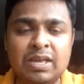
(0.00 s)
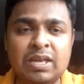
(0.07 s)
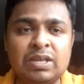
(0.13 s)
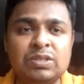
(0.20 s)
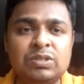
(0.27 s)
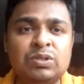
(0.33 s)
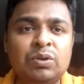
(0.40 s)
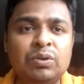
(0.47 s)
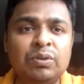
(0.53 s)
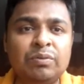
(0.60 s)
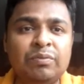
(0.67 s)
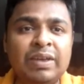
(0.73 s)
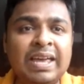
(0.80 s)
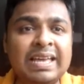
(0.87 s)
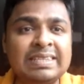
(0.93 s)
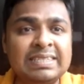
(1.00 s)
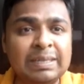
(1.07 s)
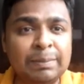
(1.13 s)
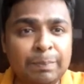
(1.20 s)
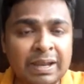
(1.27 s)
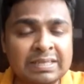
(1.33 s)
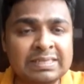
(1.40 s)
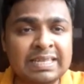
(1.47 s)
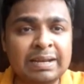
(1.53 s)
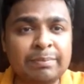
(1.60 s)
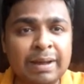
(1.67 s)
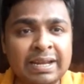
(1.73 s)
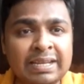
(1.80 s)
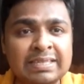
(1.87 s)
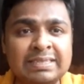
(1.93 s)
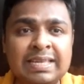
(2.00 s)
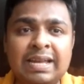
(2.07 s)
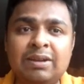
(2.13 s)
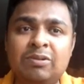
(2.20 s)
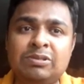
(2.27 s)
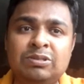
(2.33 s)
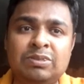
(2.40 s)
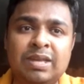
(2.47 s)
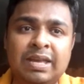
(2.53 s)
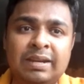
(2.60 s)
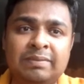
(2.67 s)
So we can see plus and minus sign also there.